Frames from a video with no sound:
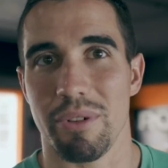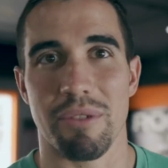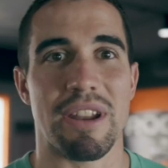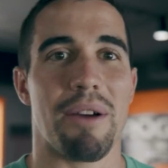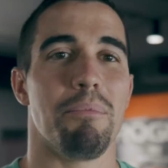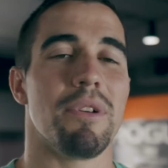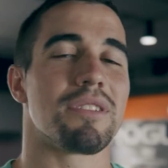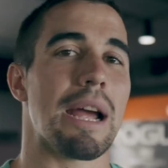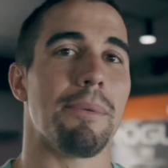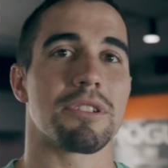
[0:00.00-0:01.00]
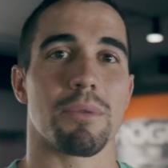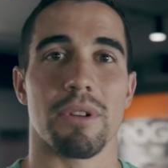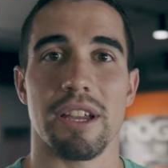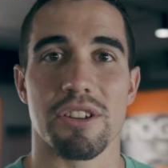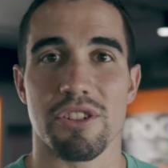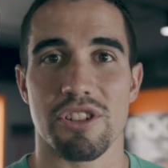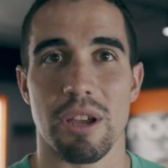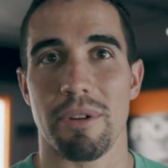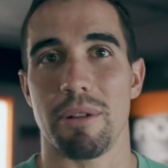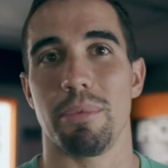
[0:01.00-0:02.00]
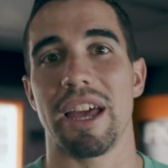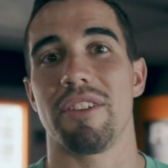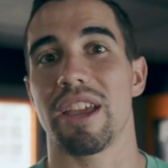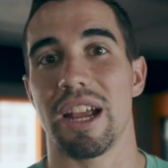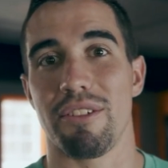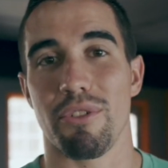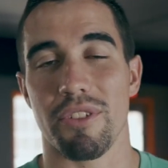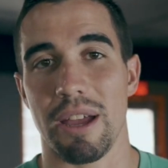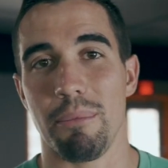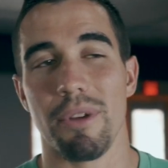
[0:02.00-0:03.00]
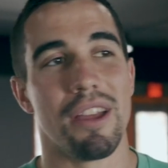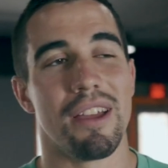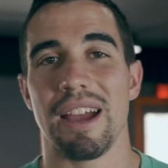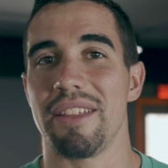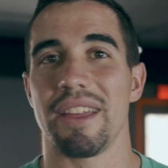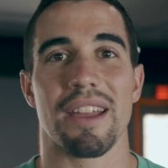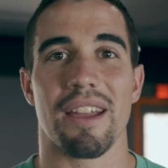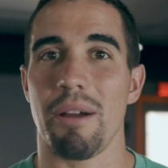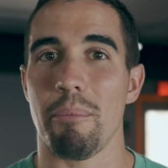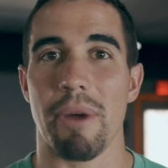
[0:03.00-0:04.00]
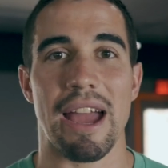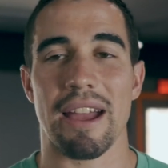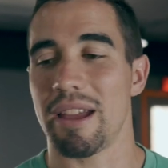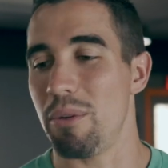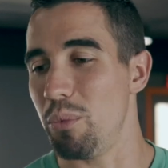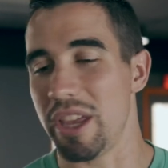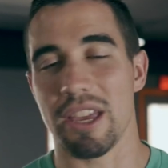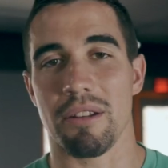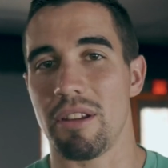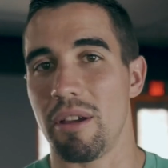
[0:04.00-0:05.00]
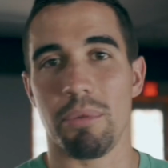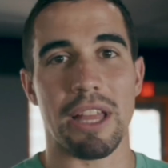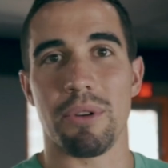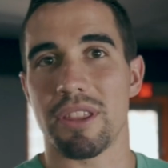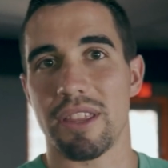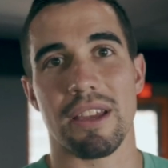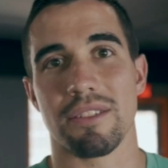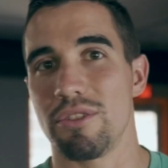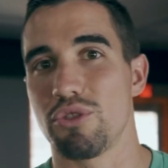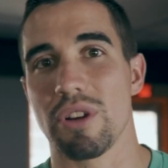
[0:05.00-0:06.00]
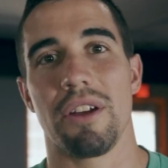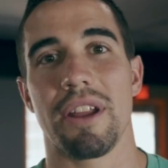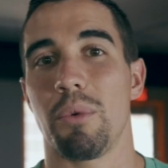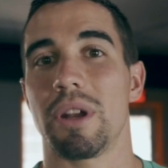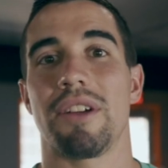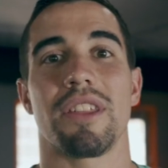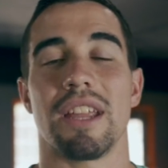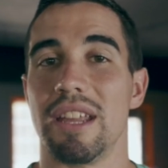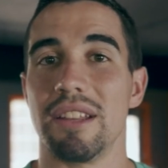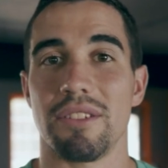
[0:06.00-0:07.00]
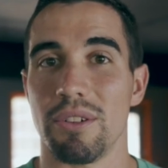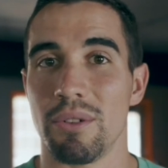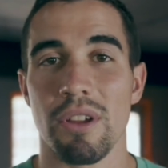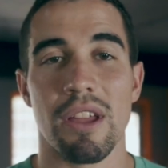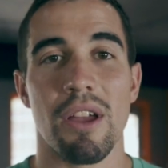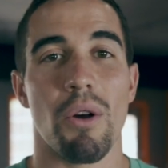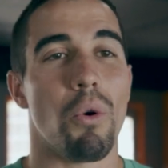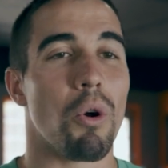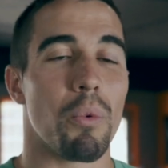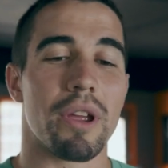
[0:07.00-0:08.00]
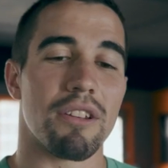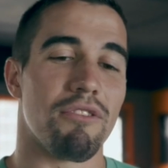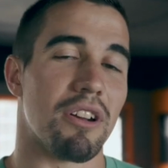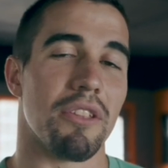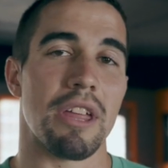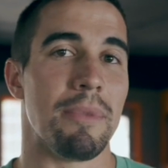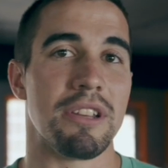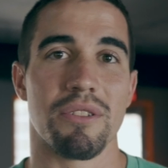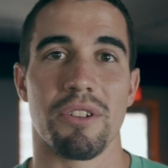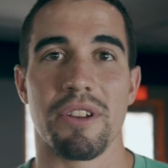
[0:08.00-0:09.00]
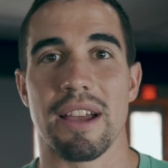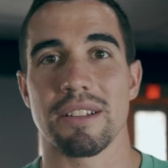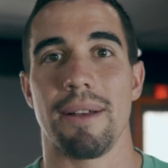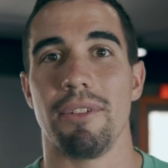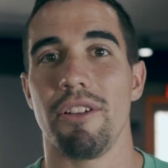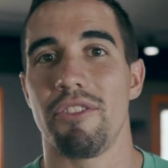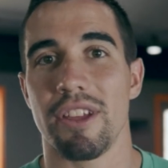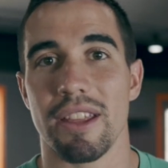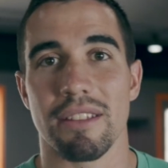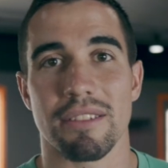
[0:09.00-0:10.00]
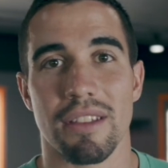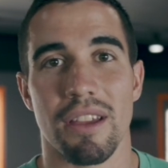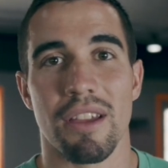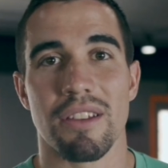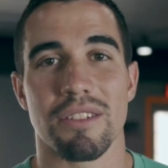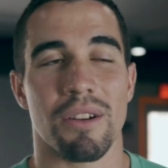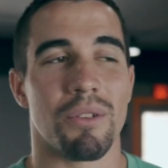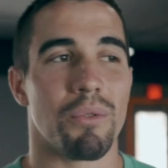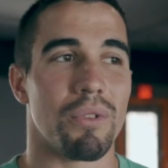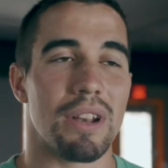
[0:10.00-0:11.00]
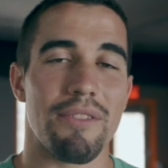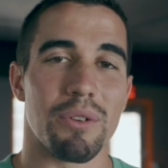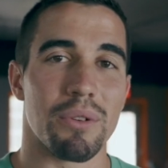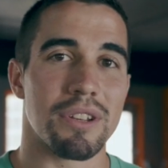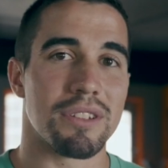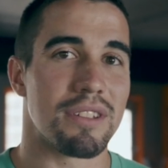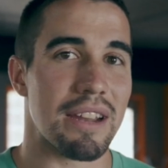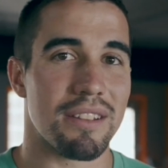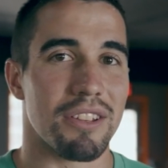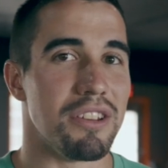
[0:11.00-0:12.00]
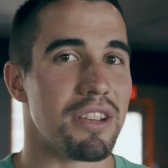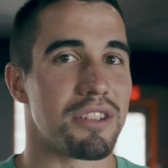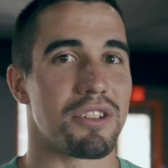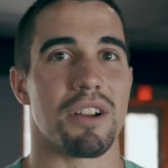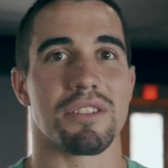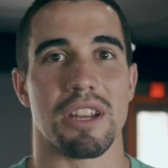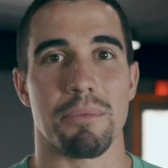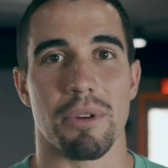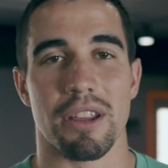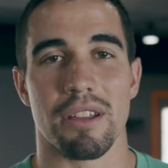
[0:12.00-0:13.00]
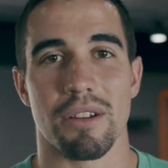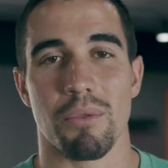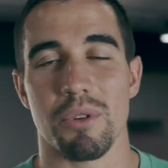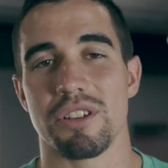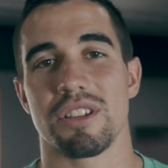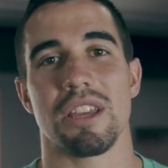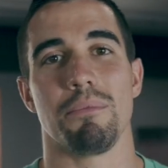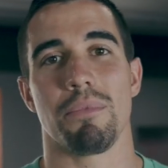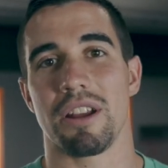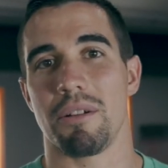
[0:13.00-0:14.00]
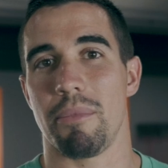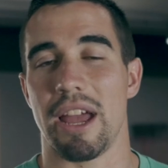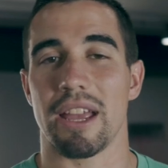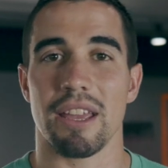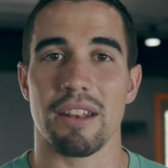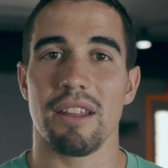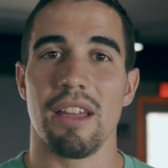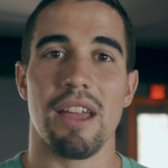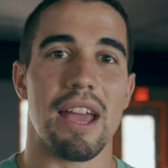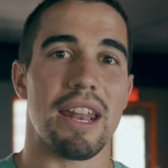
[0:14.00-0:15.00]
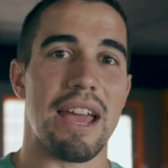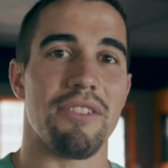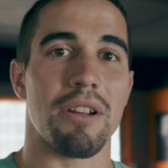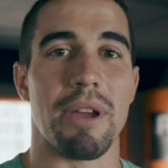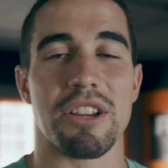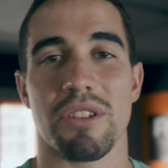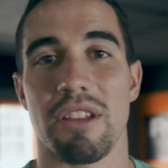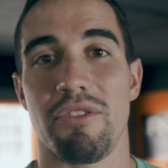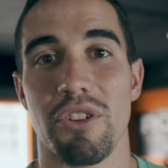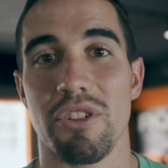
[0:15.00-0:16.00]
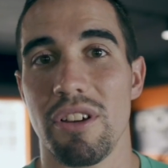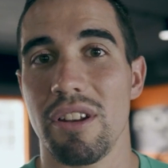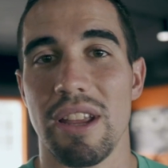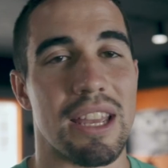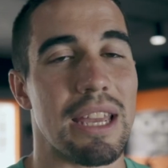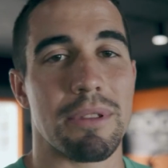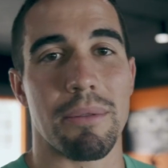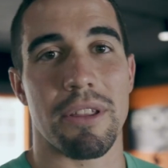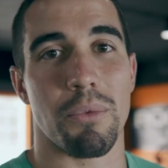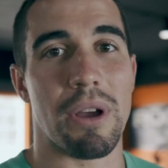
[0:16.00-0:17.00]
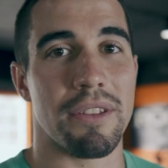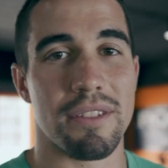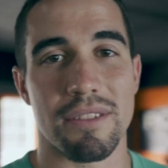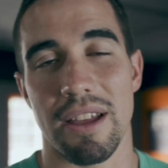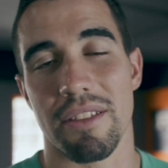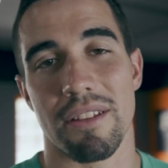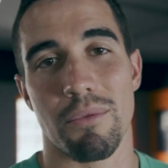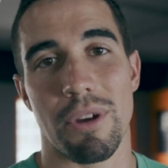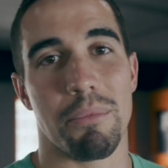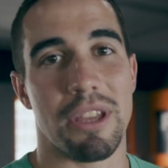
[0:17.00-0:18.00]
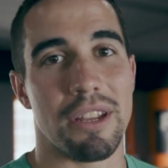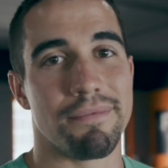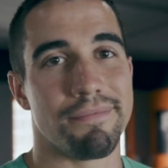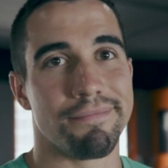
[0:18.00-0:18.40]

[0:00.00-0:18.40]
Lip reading: We've now established a relationship and a plan of care for them, and they can come back and we can play with things, new trial and error, whenever they need to, or we can funnel them into their next level of fitness. So we never really technically discharge anybody. We just keep bringing them back in and having them make sure they feel good and keep them on their wellness and health and well-being.